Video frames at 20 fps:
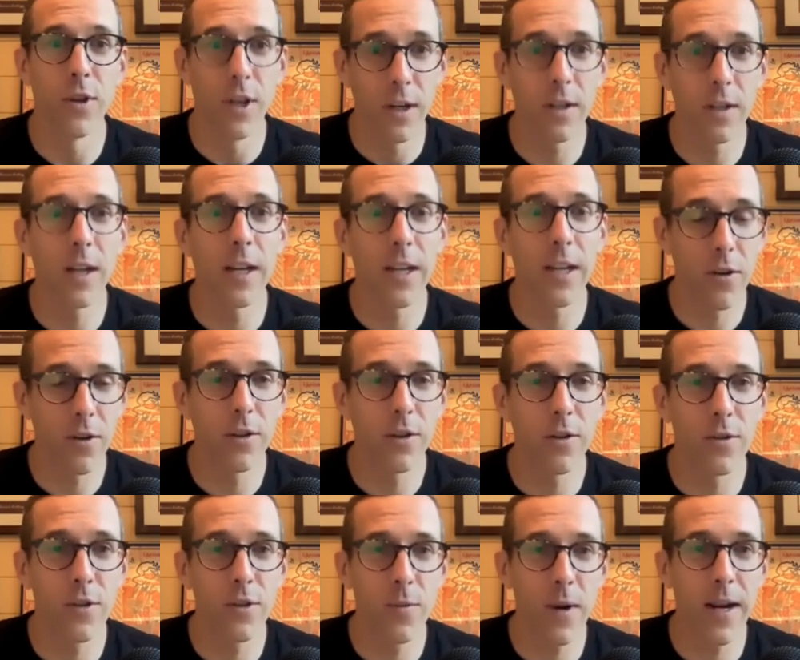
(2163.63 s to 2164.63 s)
look like you could
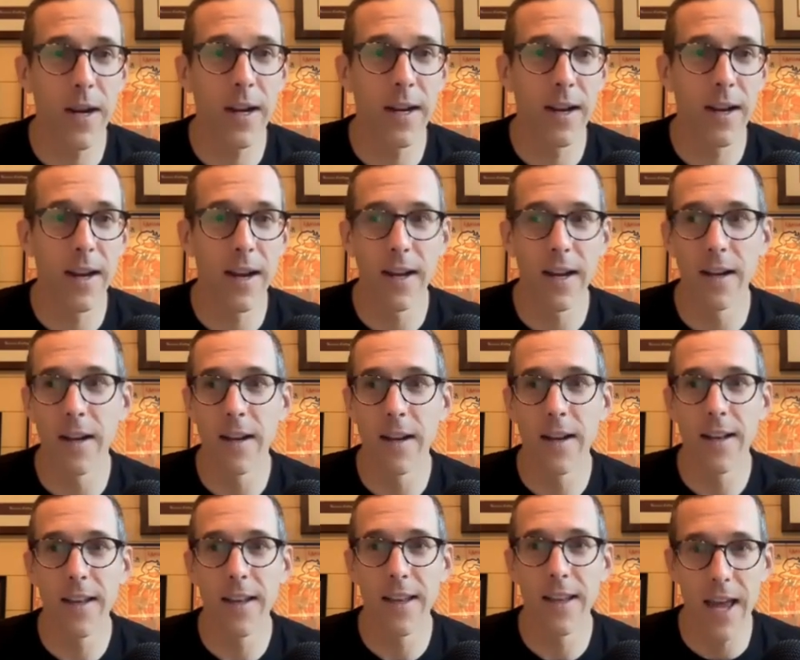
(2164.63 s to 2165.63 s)
lose weight? And
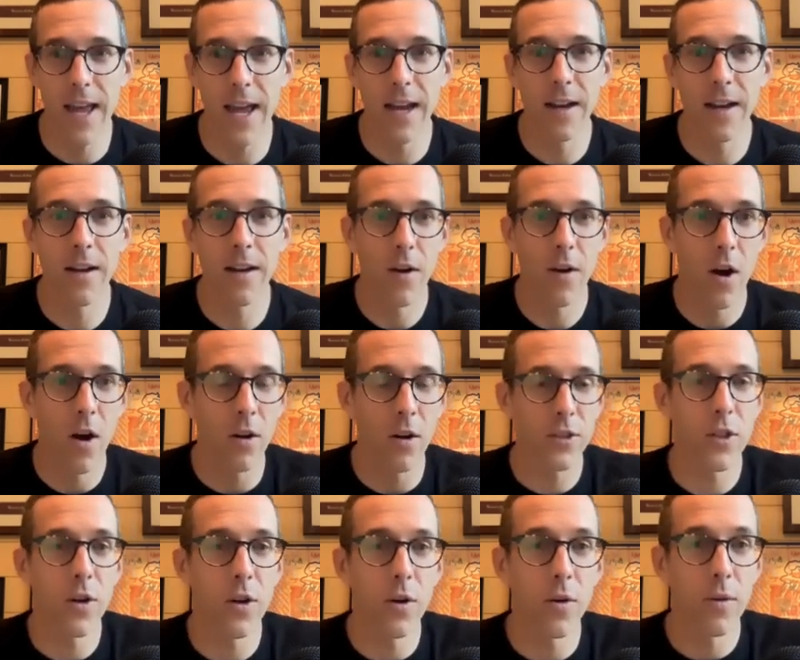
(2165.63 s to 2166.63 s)
then
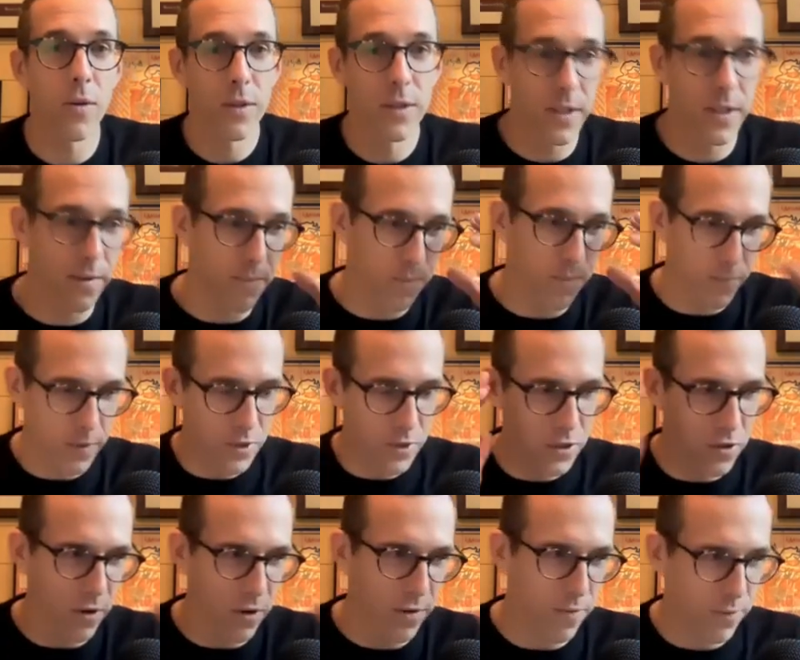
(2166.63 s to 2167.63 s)
also to
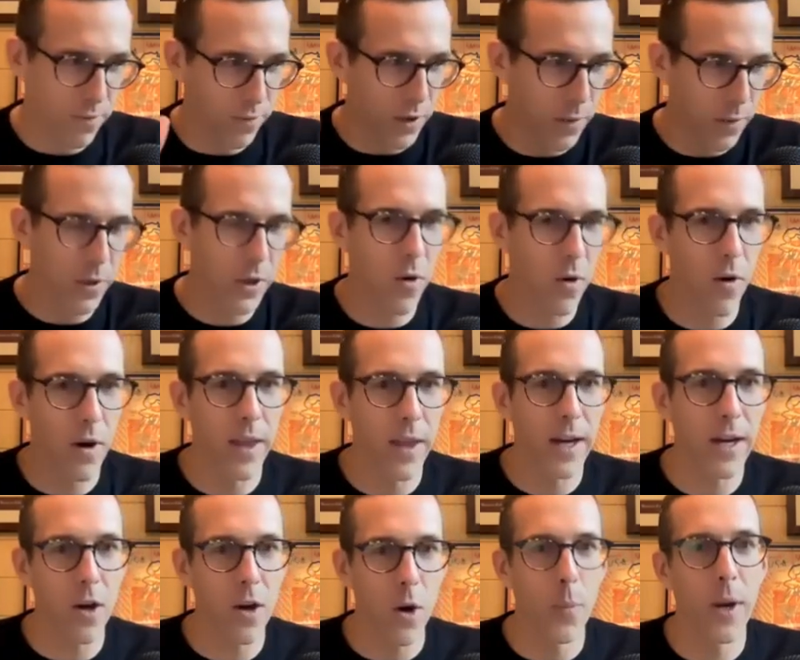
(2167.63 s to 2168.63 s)
sort of flip the coin,
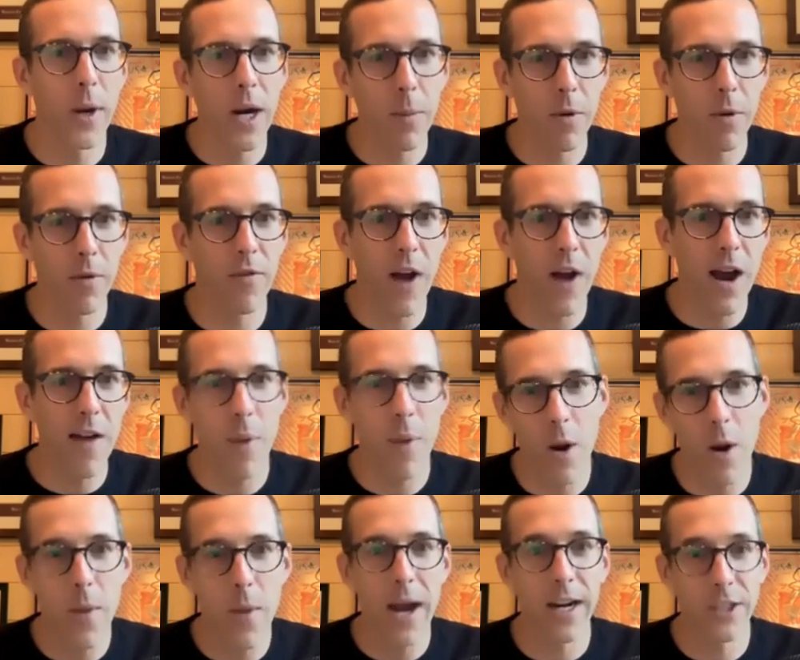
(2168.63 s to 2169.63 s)
like go pick up a
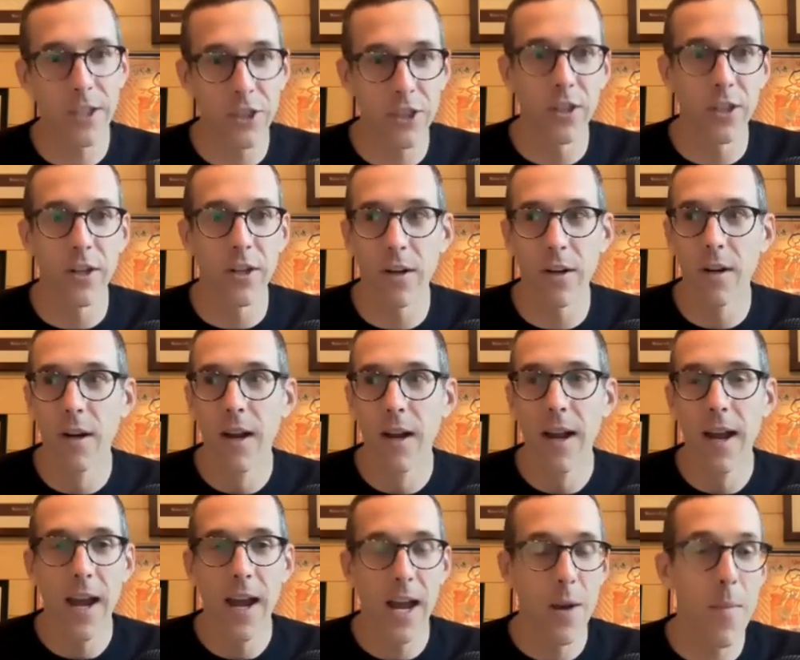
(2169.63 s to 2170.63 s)
5-pound bag of sugar
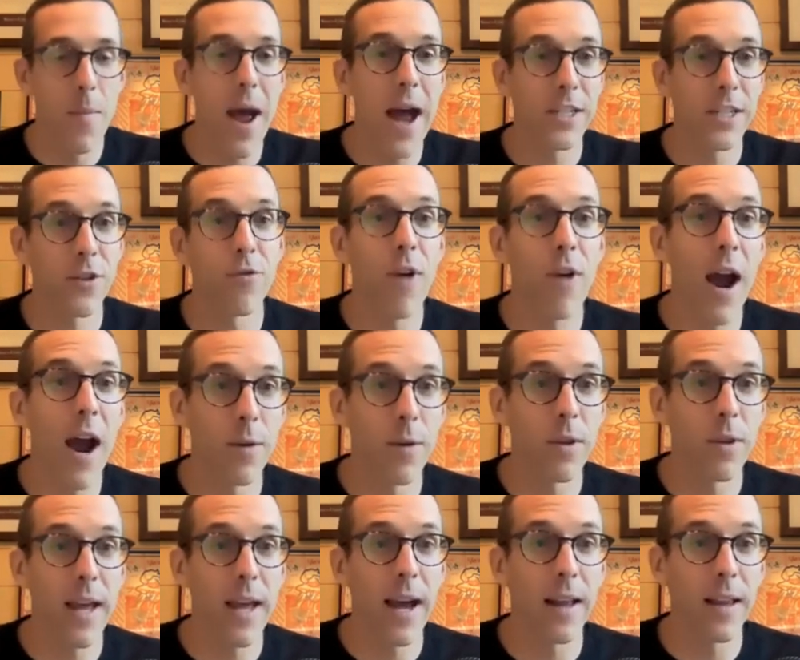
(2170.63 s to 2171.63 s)
and imagine riding
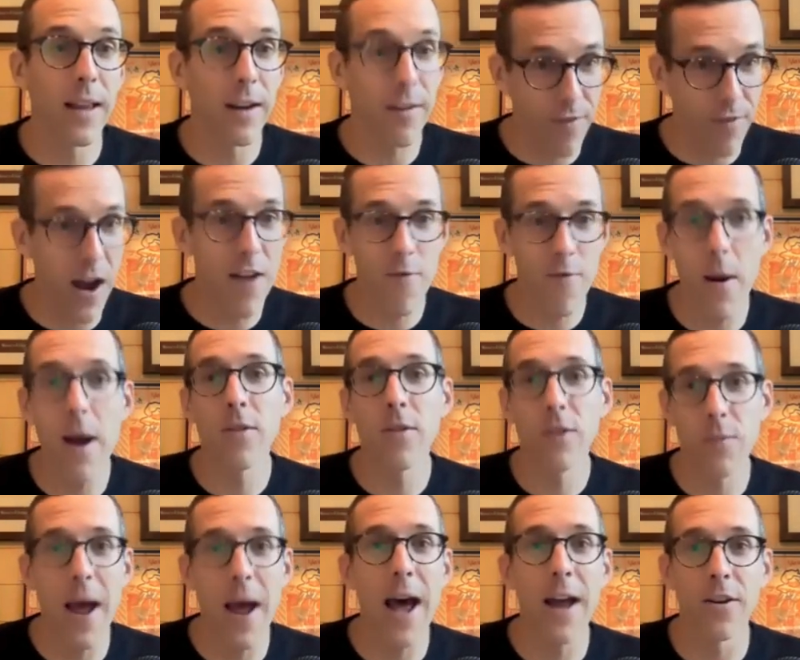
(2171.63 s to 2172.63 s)
with that. Like 5
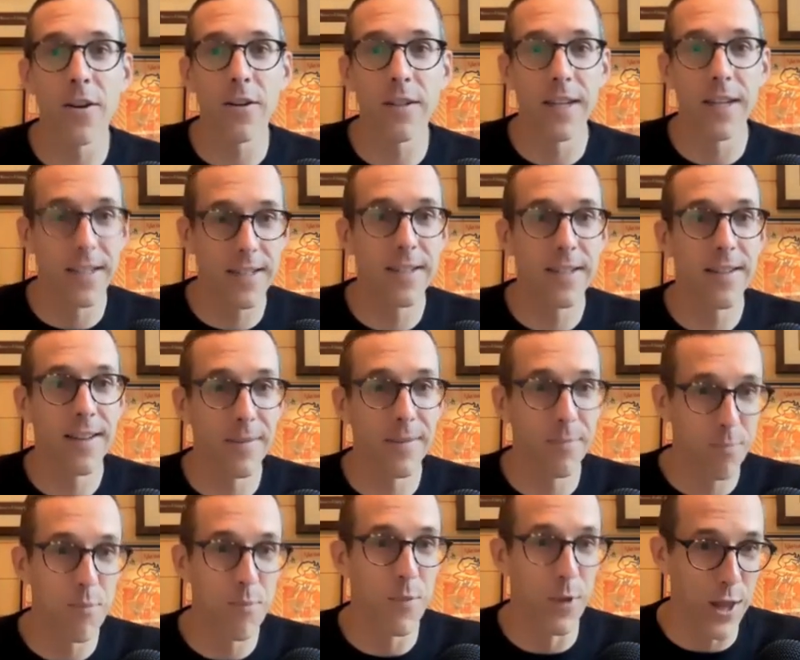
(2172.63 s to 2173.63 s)
pounds matters. It's a
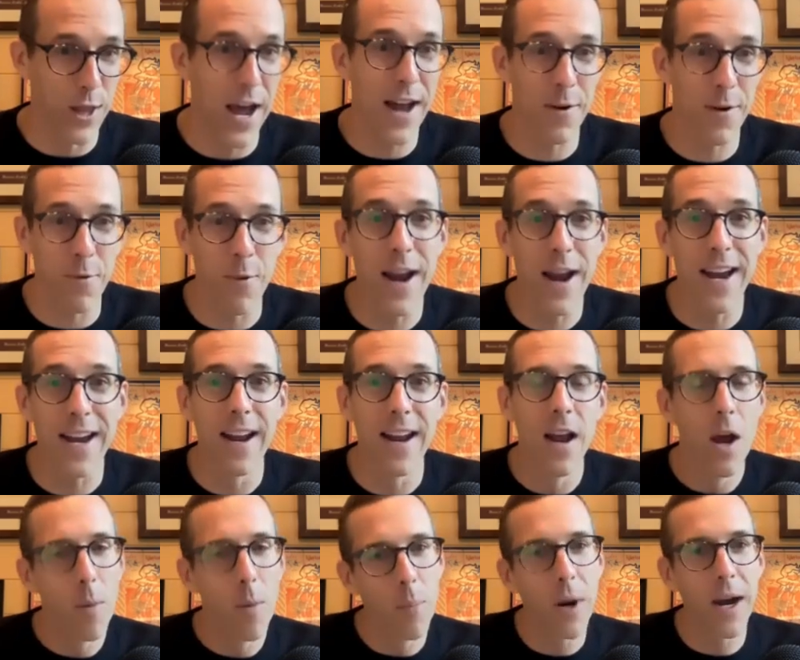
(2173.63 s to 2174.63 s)
lot of
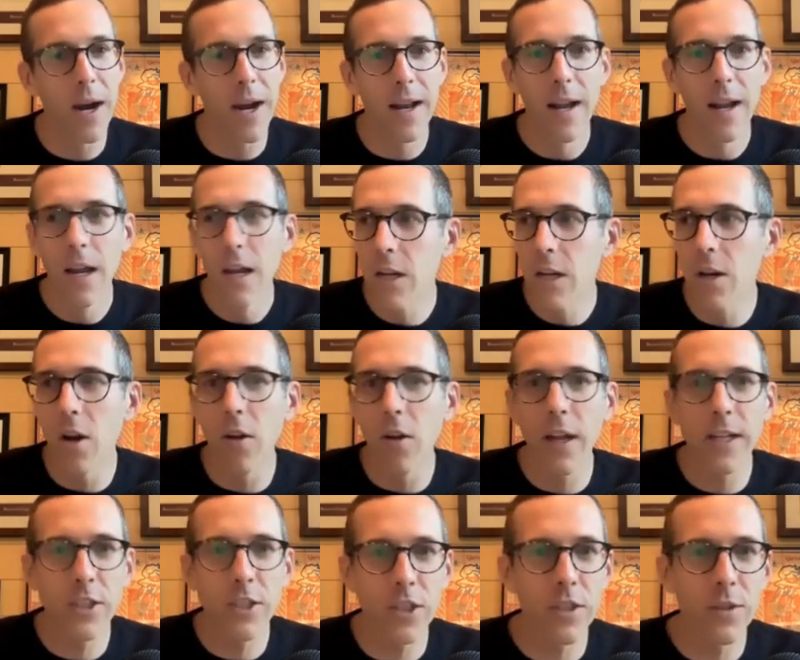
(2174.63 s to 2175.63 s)
weight, but you know,
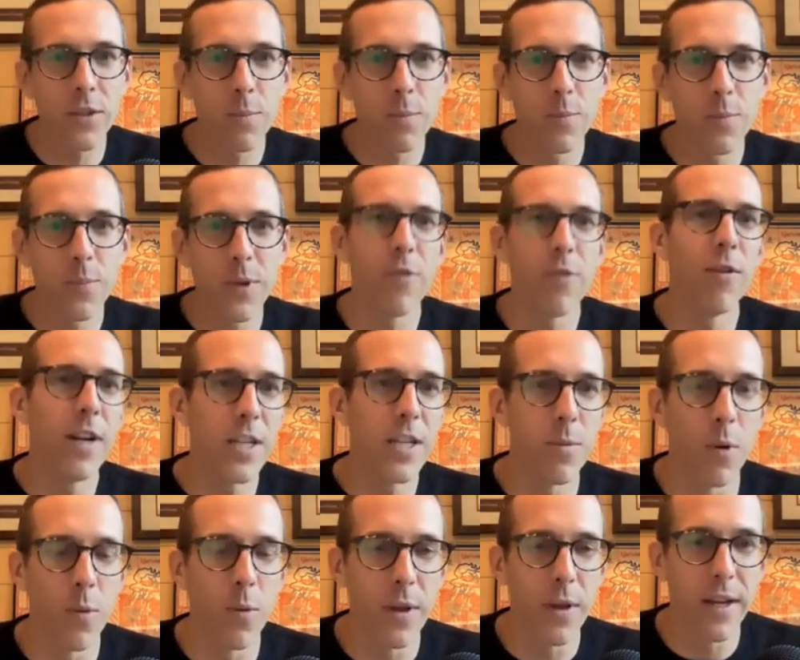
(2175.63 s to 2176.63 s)
like just be
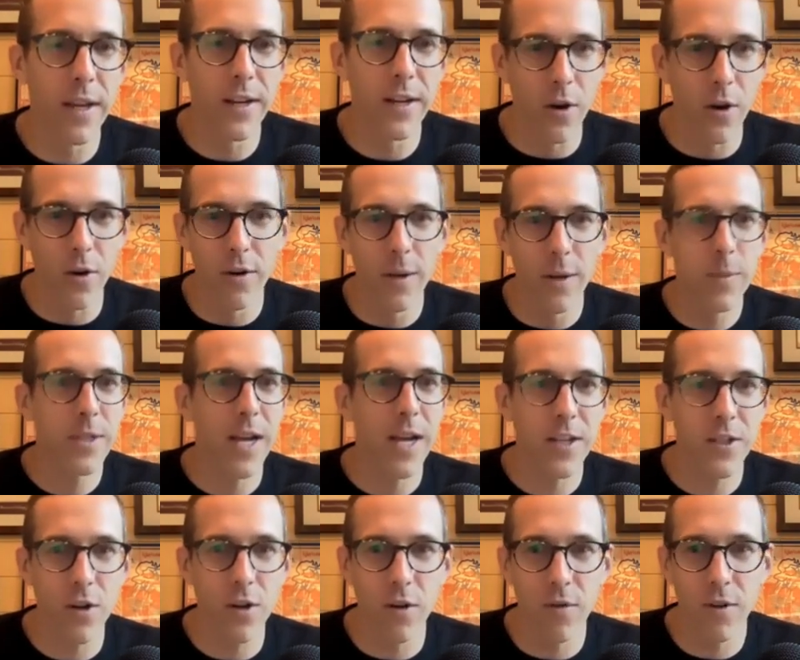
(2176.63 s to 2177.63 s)
reasonable with it. Don't
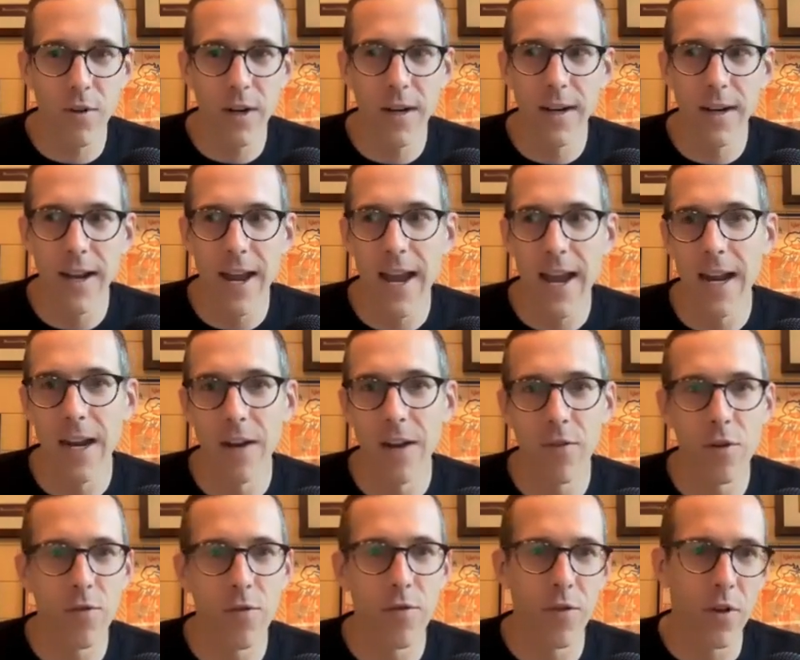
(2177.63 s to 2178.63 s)
obsess over it. And
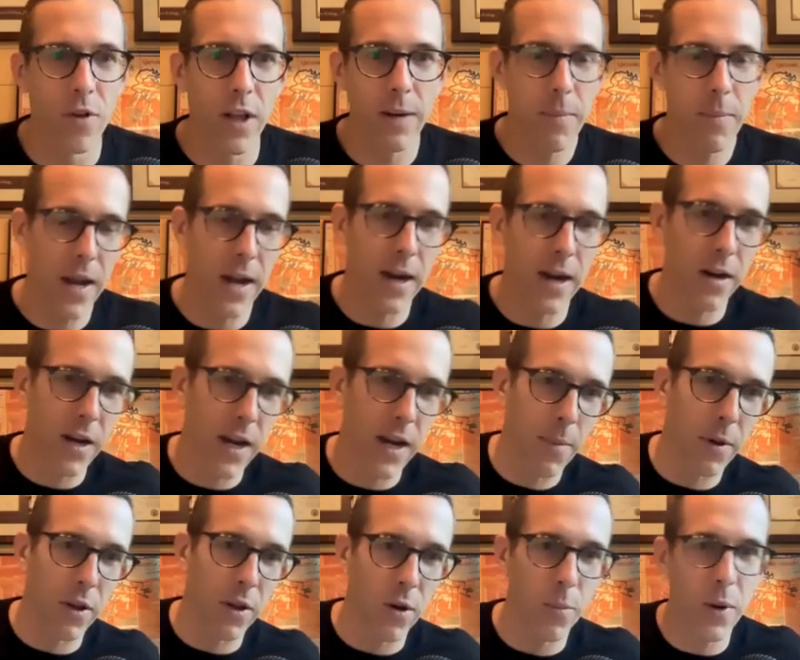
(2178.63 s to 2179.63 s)
if you feel like, man, okay,
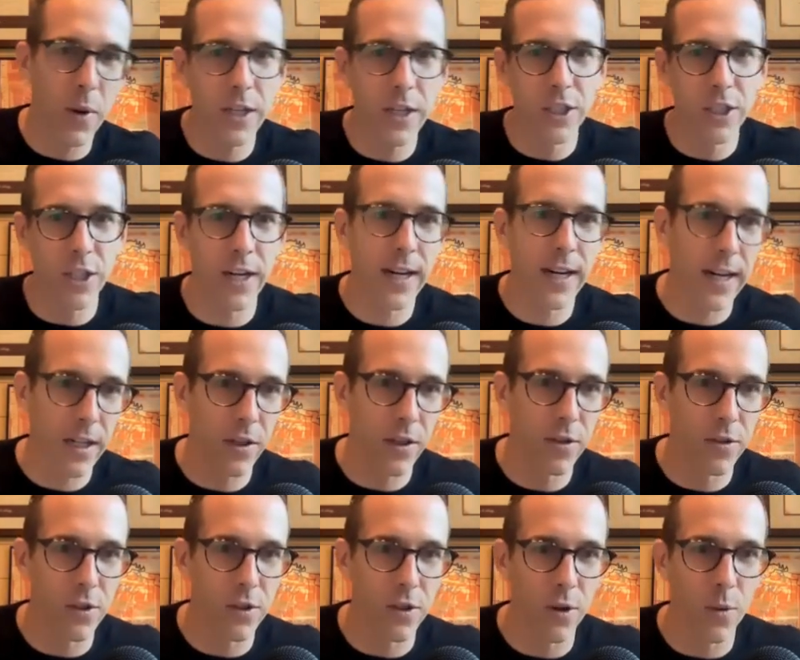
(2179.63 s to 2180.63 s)
I'm a little pudgy, like I could
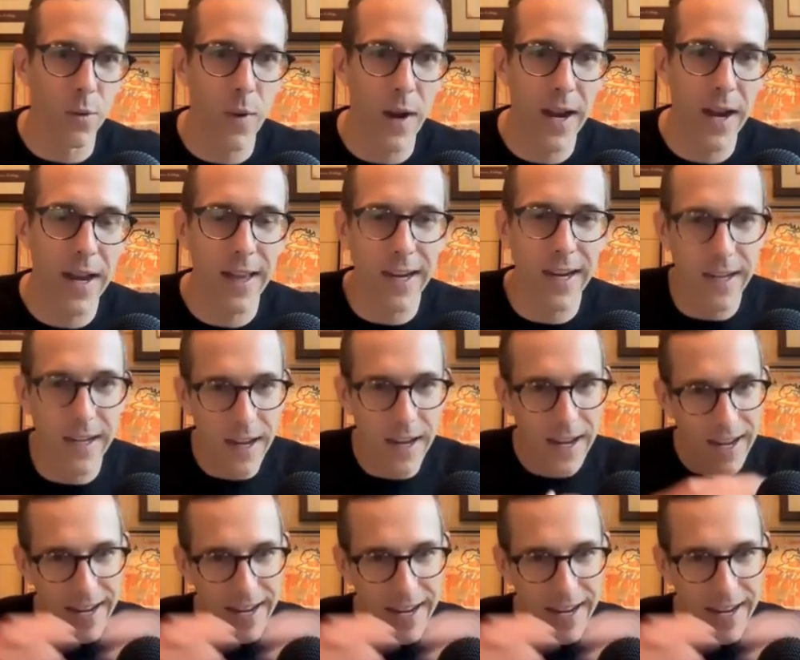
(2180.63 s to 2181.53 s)
lose a little weight. Like